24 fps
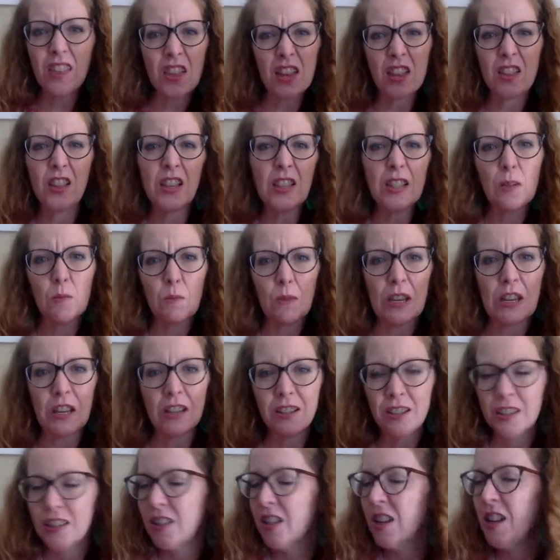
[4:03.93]
think this
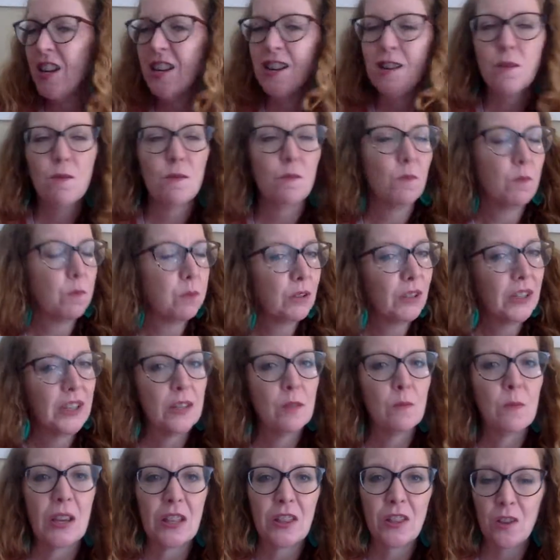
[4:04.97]
means,
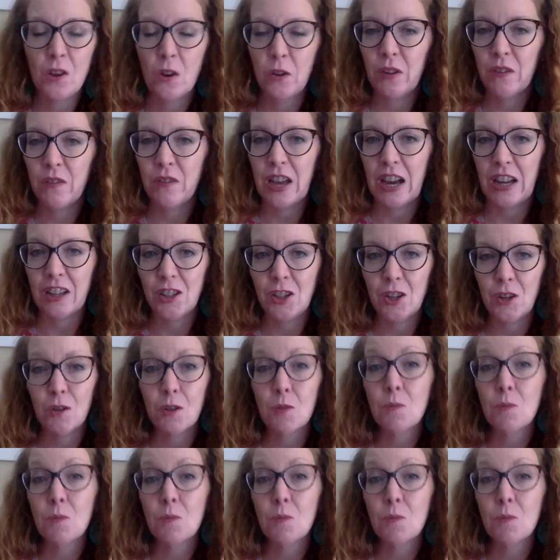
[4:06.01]
please make note of that too.